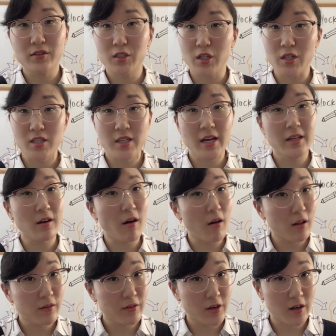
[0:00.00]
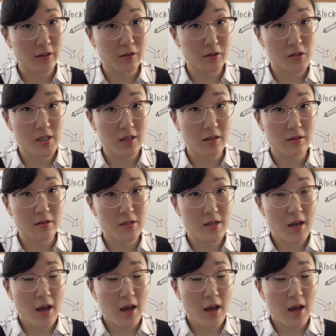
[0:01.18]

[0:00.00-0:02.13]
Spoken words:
just like all of your other skills.